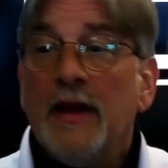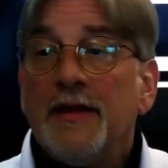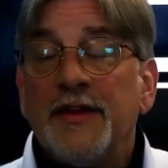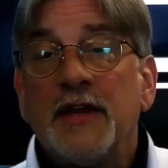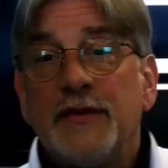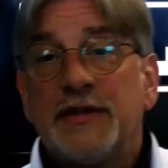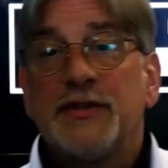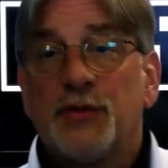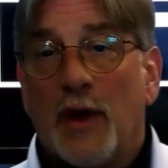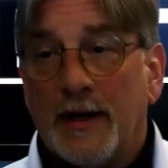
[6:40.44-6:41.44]
Think of it
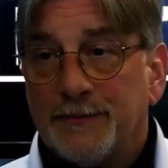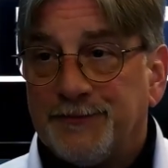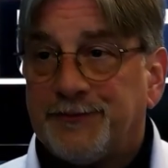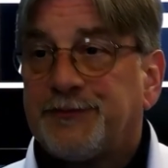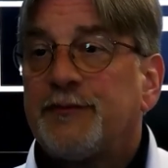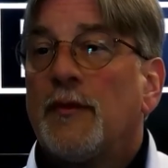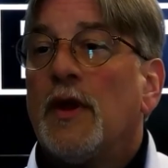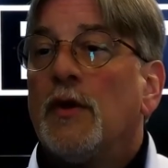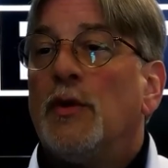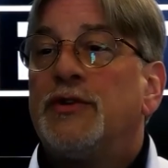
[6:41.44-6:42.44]
this way.
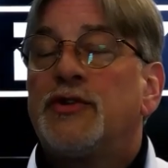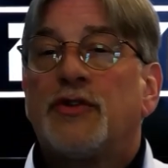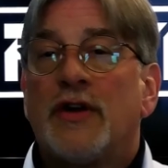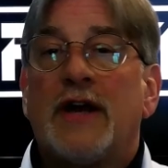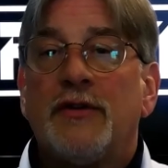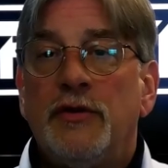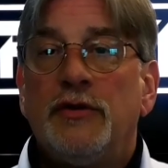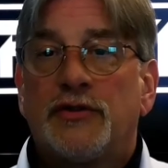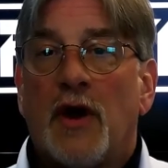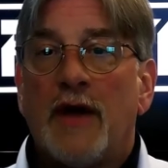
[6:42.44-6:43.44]
Would you start out a new
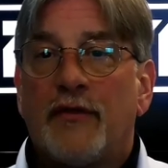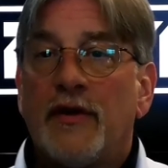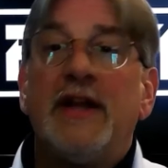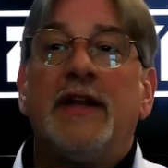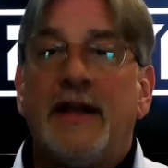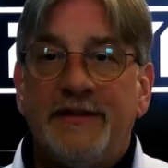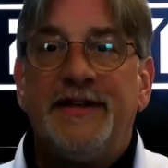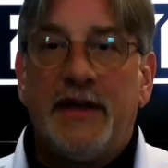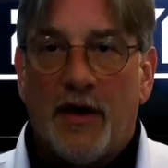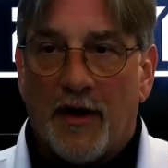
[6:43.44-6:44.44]
driver in an
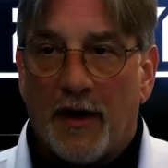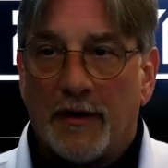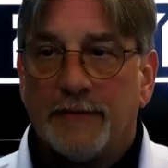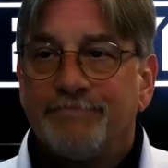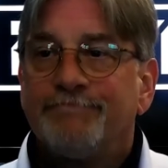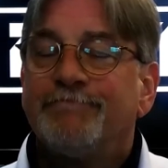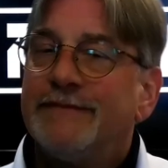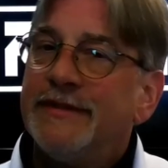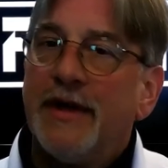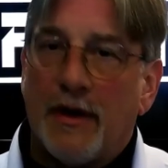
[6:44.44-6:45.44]
Indy car?
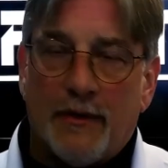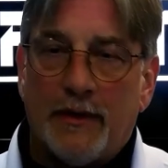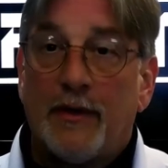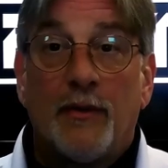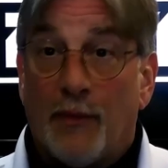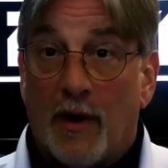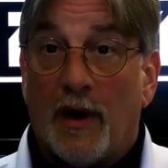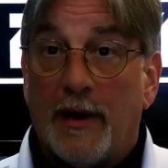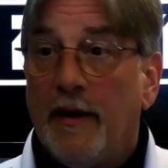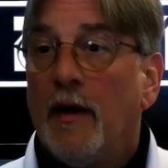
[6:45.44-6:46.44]
No.
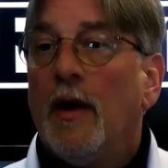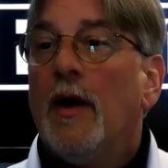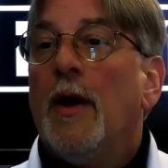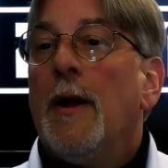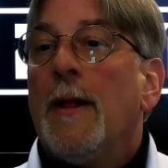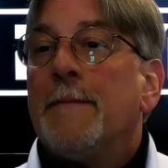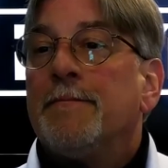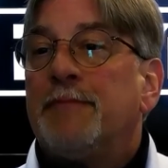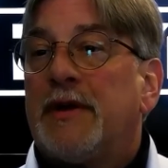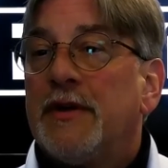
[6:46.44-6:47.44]
Why?
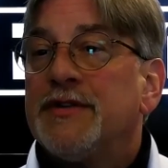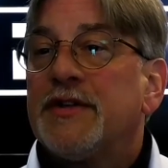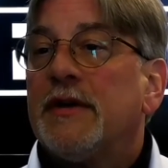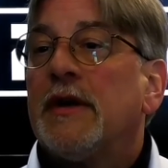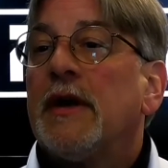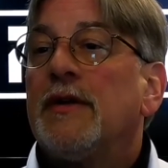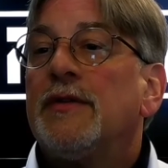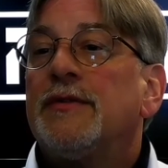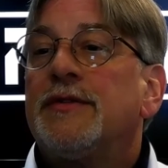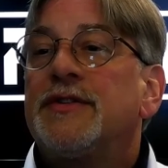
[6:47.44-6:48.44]
Because
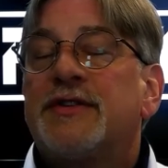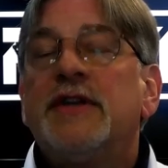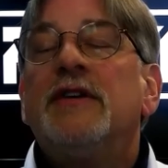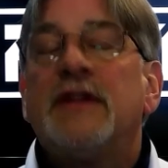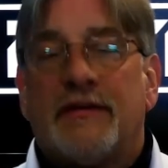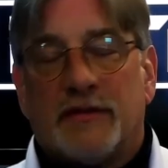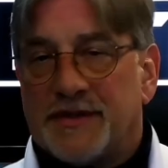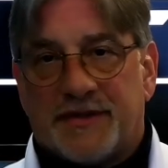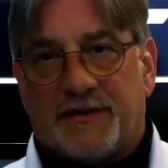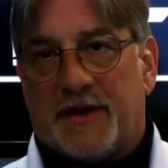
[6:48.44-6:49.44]
the skill level
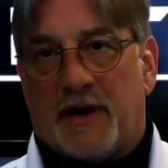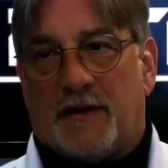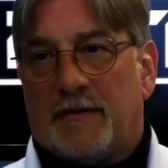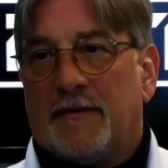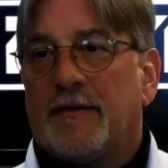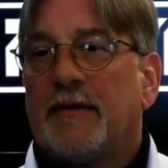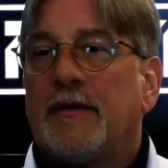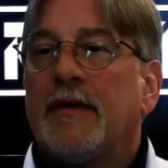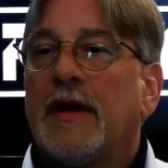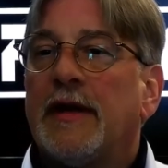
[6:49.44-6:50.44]
isn't there.
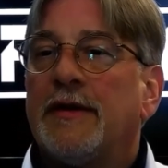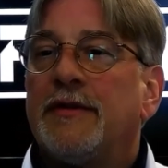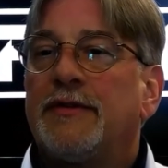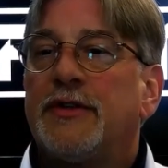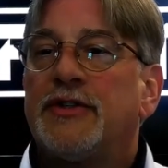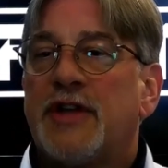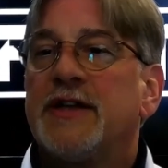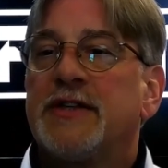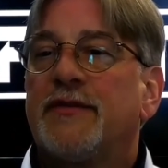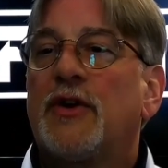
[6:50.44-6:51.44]
And the
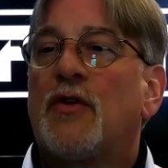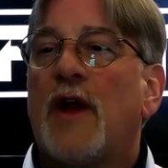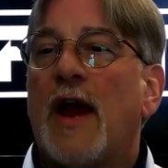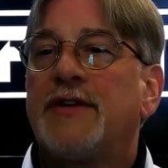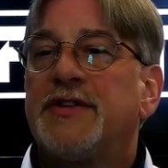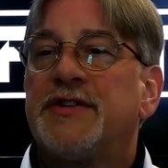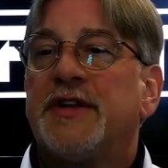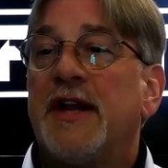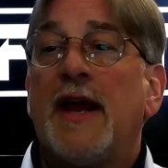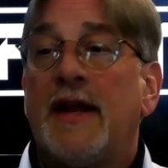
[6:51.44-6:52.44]
chance of a crash is
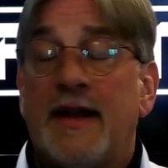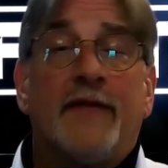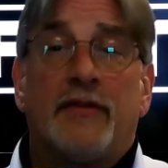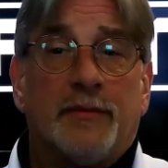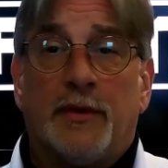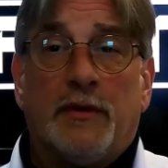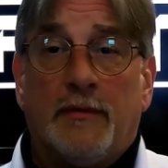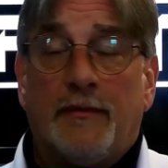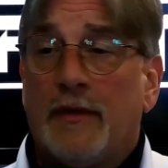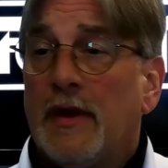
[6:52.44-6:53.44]
inevitable.
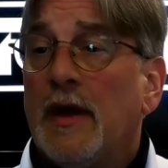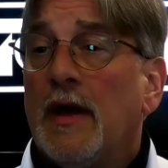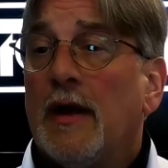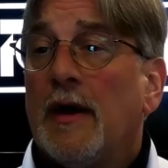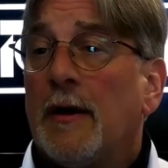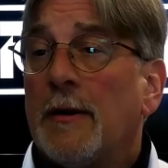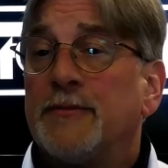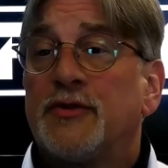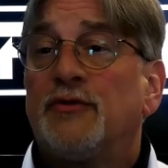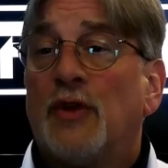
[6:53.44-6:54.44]

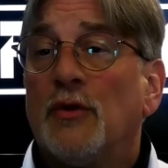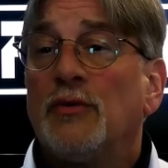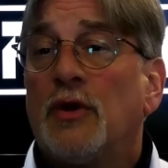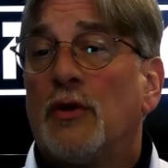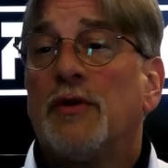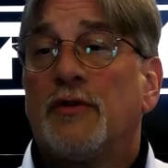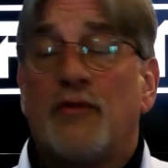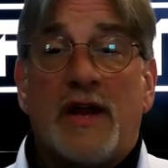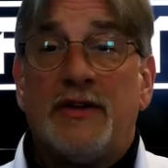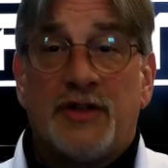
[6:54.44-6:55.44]
So don't go to the
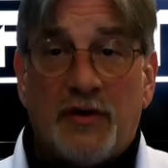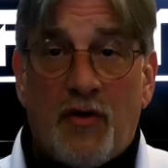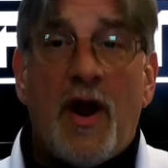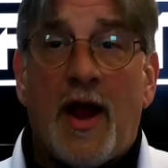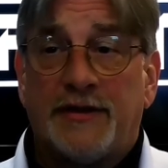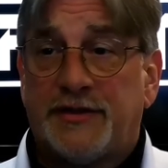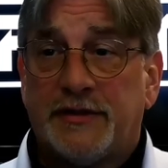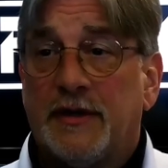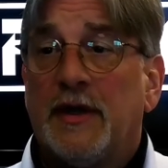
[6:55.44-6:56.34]
range and crash.